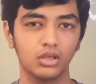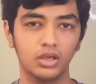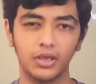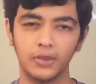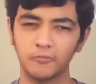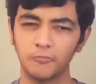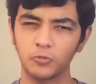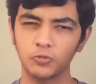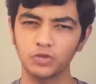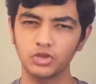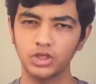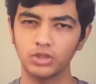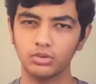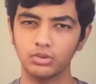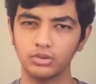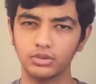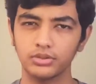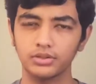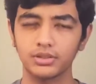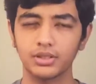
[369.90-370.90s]
headphone jack
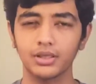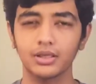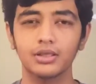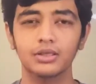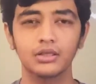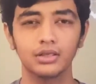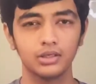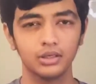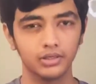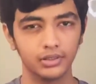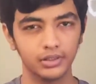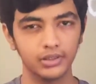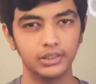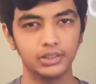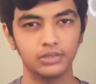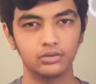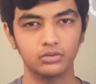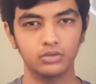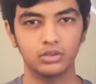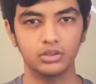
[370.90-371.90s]
on this guy, it
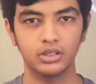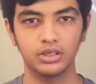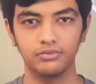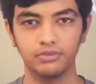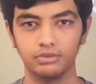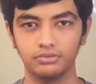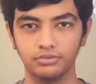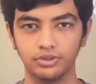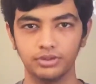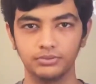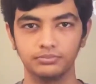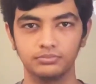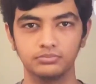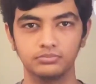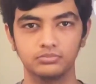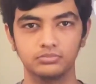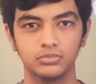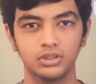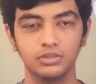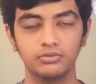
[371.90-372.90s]
is not having one.
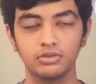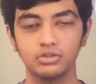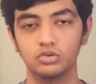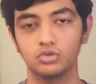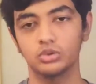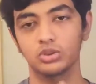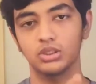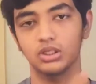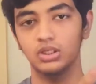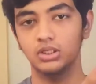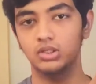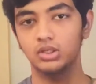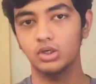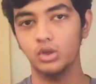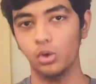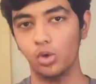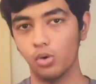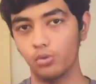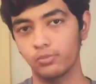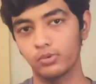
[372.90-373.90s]
Eventually, the
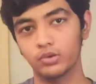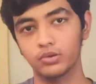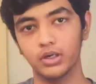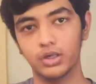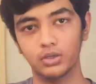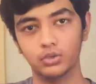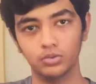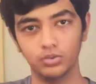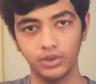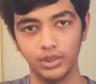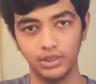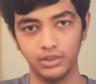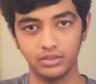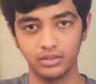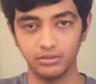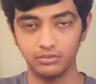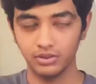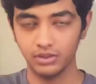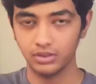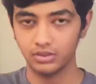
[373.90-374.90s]
Oppo Reno 8
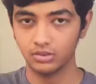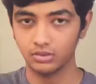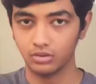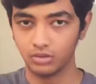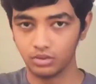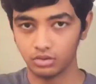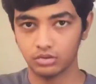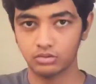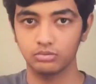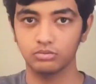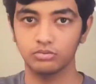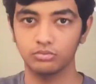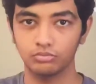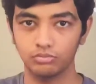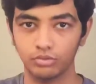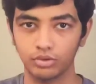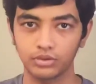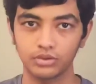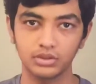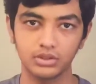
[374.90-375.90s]
series also
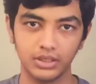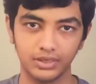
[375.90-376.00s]
wasn't